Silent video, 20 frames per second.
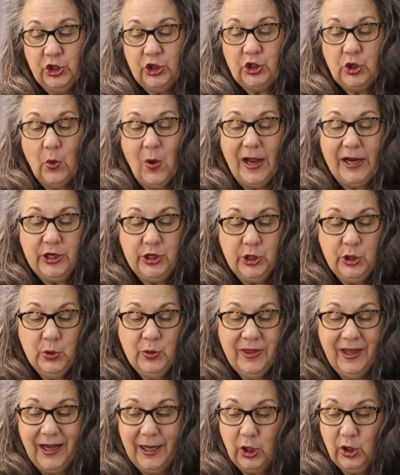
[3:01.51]
So I
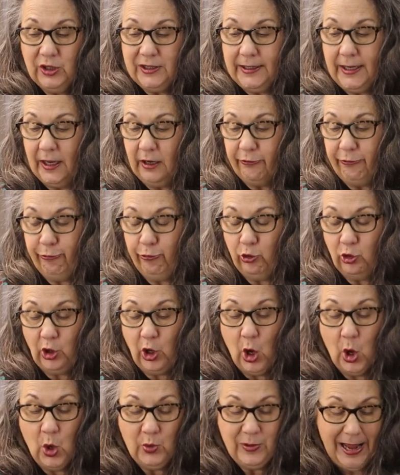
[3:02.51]
knew that I couldn't get a full
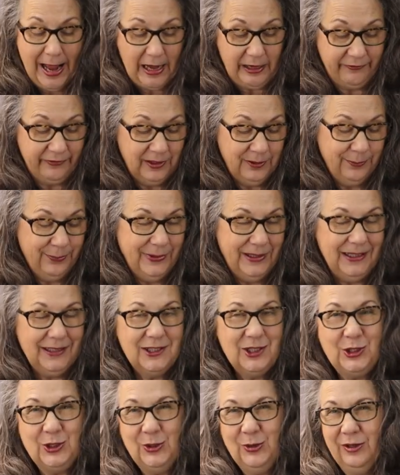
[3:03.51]
coat out of it, but
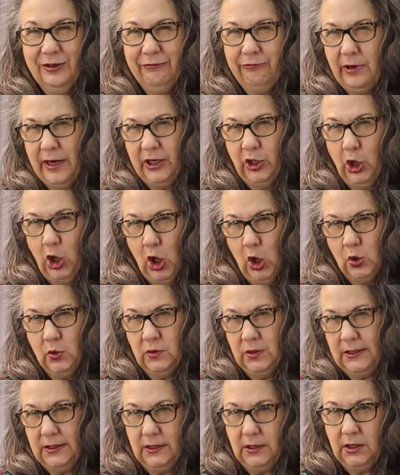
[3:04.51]
it's sort of red
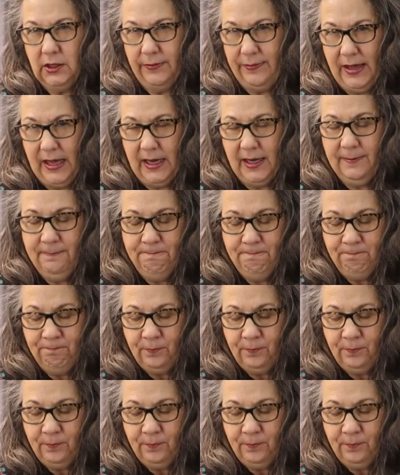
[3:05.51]
coat to me.